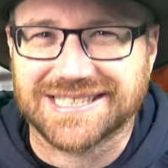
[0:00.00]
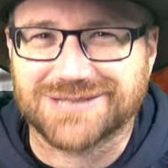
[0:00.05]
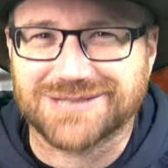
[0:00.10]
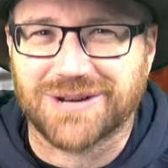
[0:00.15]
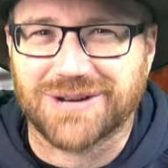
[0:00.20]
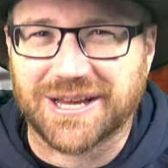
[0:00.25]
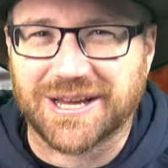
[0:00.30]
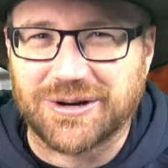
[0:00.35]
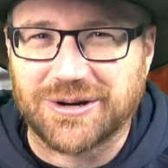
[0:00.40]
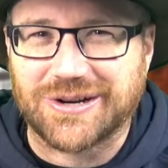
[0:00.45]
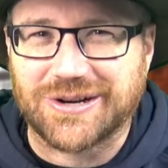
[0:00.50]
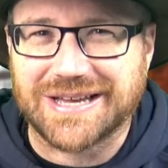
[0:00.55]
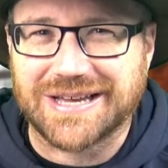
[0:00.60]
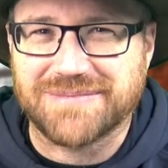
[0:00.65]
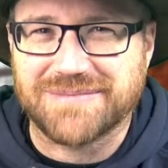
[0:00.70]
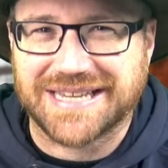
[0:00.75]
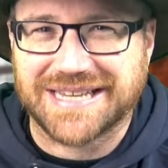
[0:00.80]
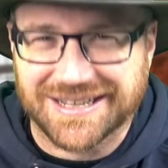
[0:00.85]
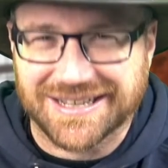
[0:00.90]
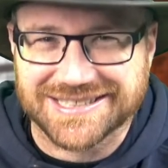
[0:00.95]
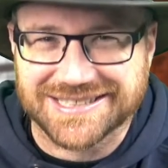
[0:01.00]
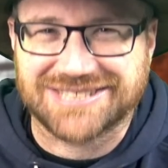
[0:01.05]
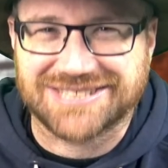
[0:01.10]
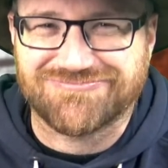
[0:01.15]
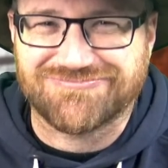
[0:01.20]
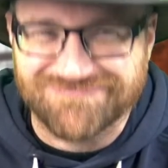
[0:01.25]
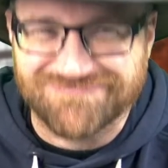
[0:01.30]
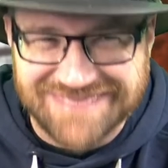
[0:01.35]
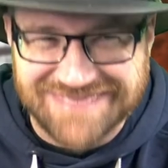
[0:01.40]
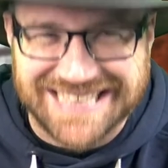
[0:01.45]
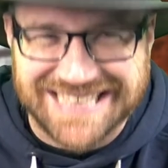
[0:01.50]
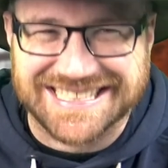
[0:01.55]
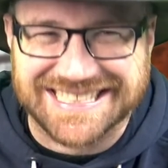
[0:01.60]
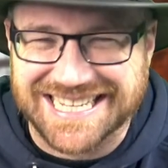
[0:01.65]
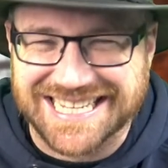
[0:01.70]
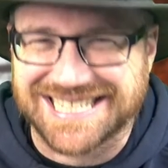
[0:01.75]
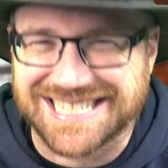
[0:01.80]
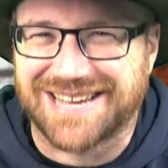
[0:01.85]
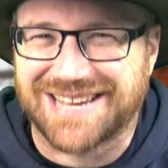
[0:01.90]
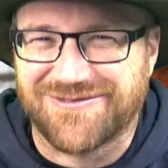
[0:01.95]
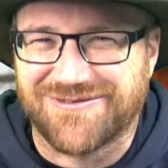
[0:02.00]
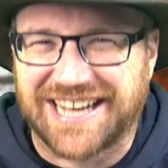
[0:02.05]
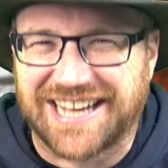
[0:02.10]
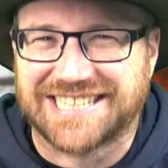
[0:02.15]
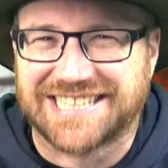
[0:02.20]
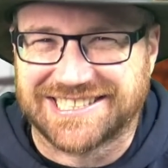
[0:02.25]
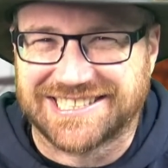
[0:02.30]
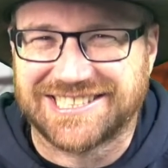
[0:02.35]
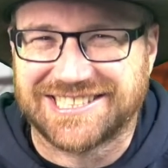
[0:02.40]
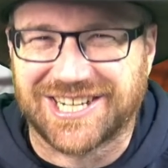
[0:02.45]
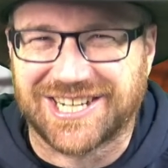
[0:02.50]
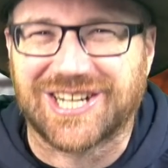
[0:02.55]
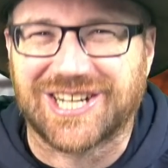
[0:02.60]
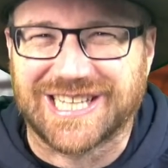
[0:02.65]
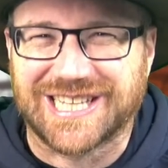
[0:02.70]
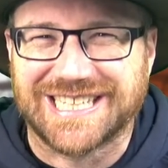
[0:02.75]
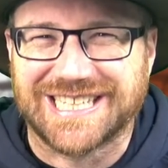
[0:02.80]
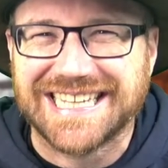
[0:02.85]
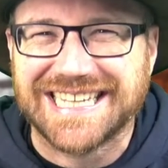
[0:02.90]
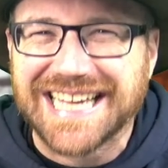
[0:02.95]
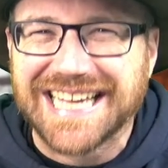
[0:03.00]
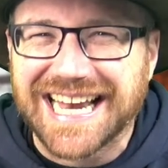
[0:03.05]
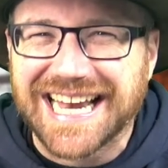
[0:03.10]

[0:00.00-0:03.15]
That's what I call it, because it tastes like ration chocolate.